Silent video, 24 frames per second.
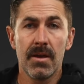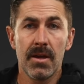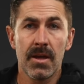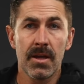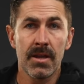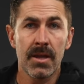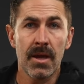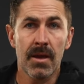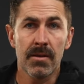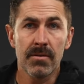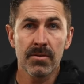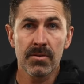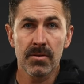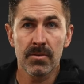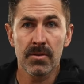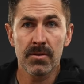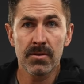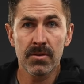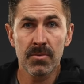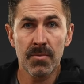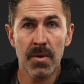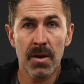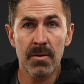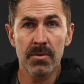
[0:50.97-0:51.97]
And yeah, so
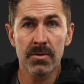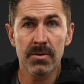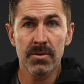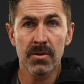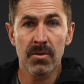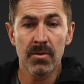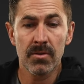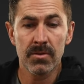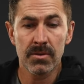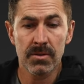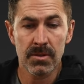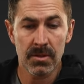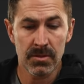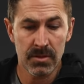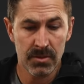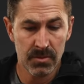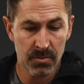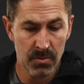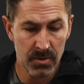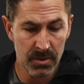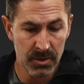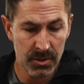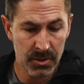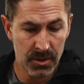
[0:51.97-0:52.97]
those are my results. I
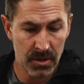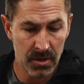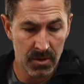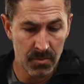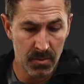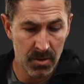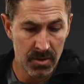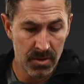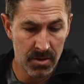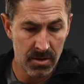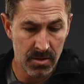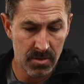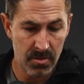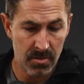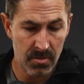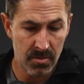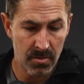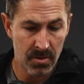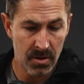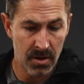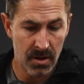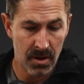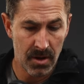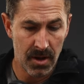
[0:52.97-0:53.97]
just want to share them with
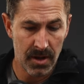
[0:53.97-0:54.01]
you.